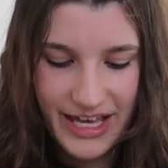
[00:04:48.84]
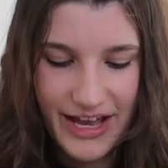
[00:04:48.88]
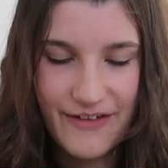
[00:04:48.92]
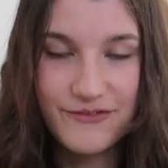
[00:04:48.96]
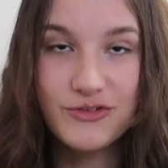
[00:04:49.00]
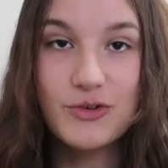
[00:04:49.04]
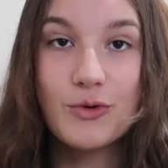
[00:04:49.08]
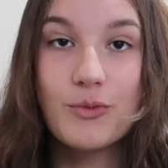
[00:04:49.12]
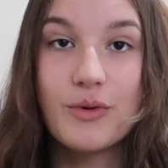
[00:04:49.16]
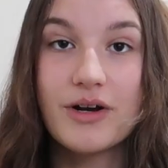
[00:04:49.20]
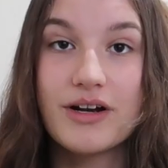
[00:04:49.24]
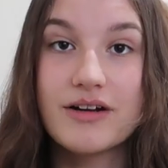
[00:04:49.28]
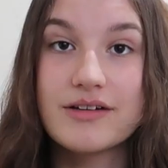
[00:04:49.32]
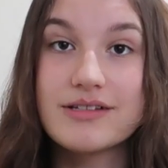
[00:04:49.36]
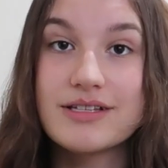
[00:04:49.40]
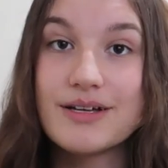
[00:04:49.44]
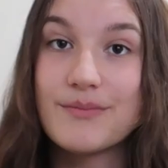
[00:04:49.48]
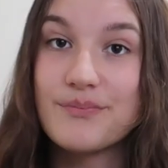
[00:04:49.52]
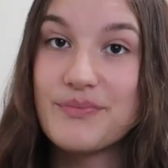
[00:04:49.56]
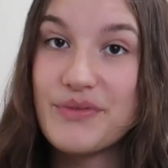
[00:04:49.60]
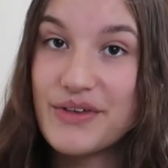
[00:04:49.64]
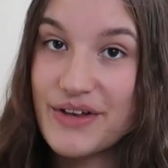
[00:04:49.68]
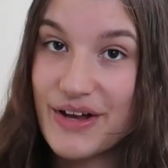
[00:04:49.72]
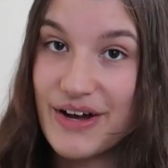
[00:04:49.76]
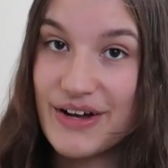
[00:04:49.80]
have to wear
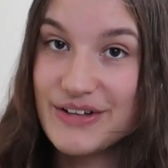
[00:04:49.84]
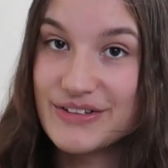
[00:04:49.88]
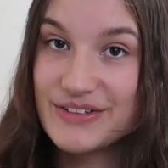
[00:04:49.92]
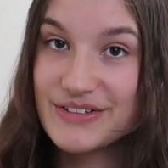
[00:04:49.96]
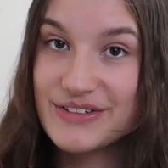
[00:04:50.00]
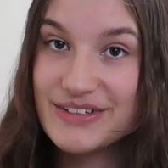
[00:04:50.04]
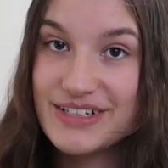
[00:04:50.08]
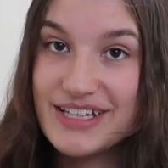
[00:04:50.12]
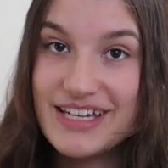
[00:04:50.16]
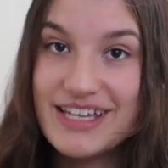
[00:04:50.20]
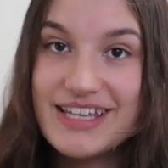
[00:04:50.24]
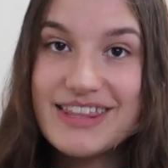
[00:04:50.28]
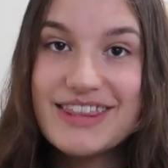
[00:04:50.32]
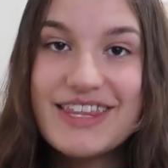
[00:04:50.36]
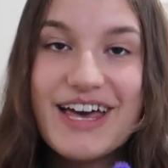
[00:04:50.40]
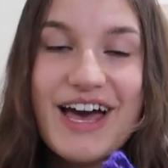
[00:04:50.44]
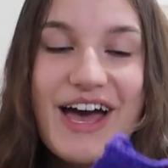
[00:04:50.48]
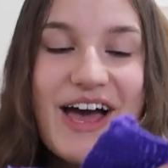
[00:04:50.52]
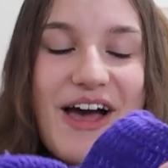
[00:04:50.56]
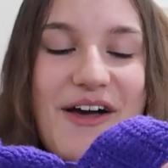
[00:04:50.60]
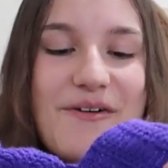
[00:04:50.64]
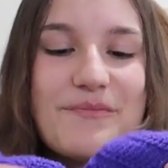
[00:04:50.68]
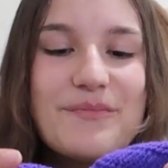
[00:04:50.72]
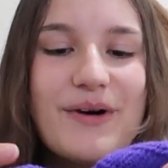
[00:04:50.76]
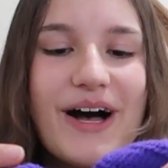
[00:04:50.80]
something underneath,
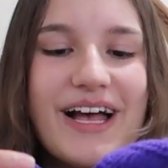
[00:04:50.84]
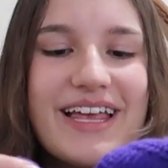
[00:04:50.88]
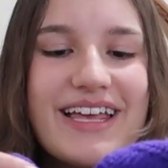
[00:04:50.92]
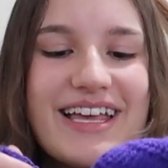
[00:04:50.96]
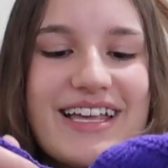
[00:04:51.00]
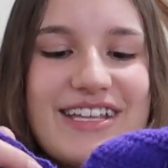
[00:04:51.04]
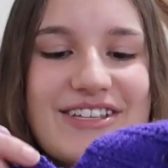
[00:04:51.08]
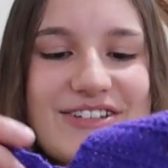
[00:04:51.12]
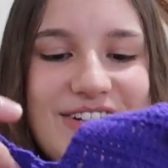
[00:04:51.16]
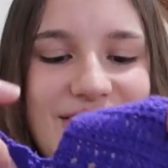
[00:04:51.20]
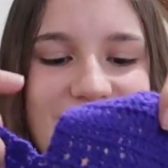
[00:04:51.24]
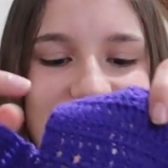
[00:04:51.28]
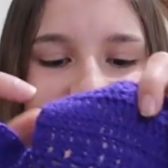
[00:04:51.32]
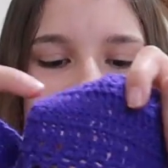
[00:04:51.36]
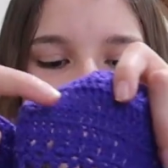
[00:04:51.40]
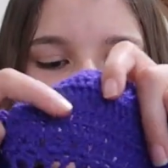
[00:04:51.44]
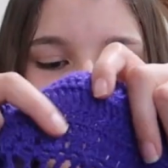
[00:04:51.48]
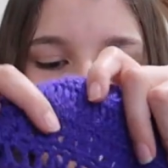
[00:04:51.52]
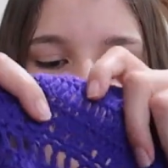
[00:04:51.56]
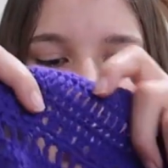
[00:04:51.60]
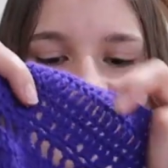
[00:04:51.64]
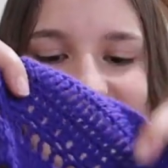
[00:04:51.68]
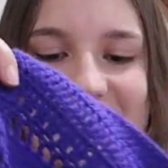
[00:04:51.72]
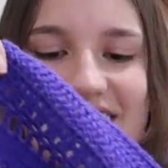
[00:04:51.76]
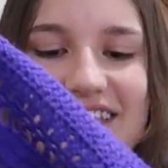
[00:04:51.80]
but it just
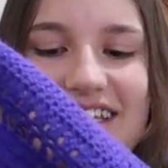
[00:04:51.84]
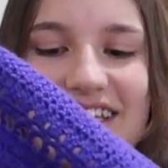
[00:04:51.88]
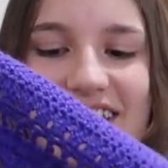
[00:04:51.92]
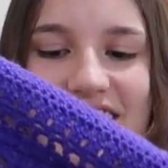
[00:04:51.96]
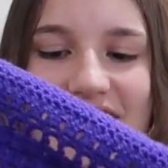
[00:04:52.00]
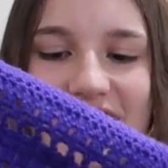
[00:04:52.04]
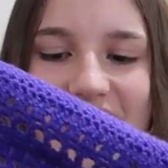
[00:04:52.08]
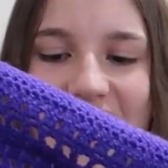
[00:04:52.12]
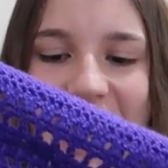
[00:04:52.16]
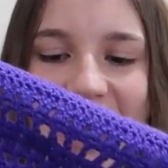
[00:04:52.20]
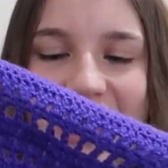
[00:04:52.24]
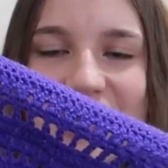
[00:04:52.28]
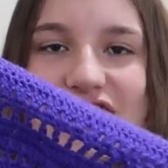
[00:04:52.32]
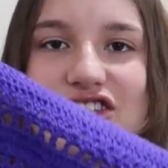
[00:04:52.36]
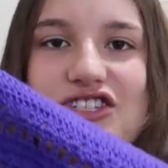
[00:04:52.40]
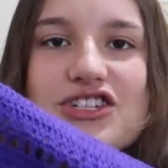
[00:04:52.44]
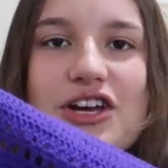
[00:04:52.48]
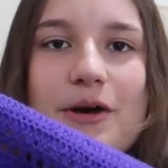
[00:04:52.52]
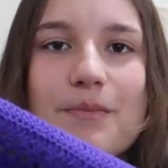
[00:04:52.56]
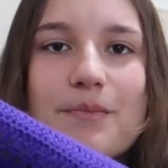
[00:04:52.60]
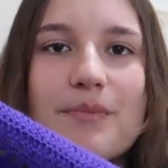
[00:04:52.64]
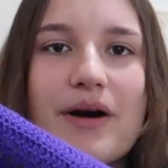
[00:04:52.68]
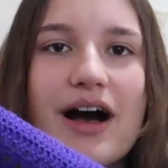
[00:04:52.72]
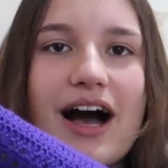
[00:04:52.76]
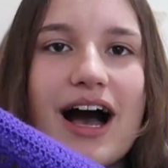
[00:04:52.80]
is this little
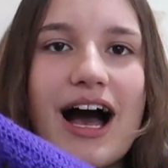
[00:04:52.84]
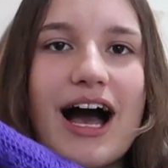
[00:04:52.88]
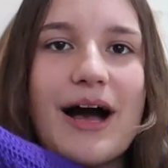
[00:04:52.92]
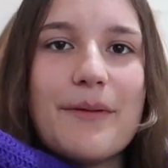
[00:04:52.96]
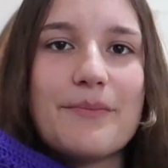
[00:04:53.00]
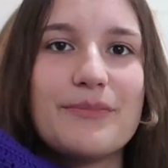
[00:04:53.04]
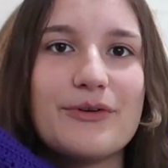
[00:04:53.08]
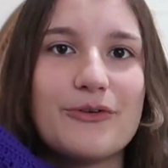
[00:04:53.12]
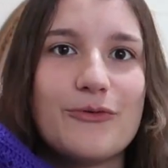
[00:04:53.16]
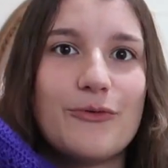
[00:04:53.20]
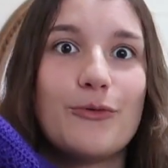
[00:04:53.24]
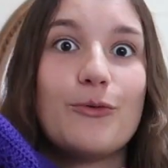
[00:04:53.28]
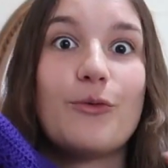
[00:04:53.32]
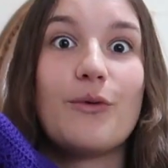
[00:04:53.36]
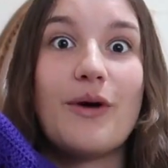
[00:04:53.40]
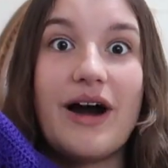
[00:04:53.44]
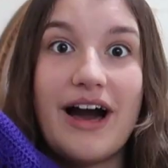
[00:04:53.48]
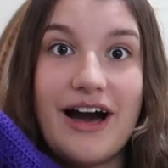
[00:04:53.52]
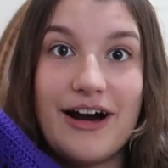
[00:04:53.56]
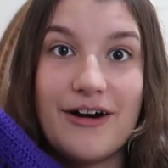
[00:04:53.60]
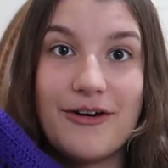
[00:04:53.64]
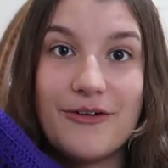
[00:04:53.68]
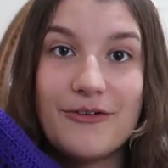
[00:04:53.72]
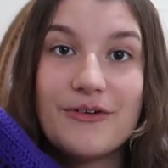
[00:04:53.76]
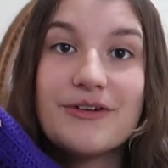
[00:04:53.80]
extra pop of
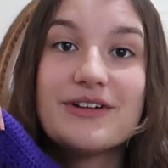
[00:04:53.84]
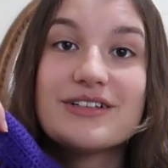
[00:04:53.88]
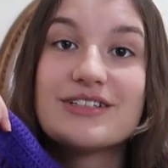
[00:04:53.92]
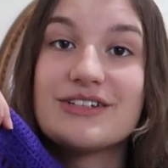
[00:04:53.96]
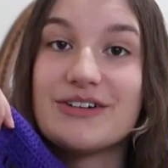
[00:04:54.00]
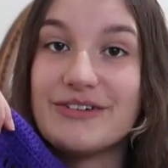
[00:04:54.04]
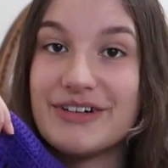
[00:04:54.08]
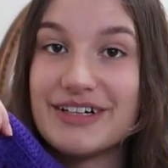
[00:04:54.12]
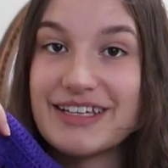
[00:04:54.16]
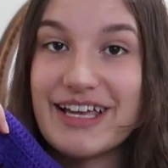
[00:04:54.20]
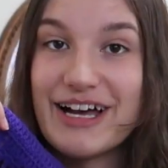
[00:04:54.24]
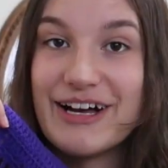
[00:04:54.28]
wow to an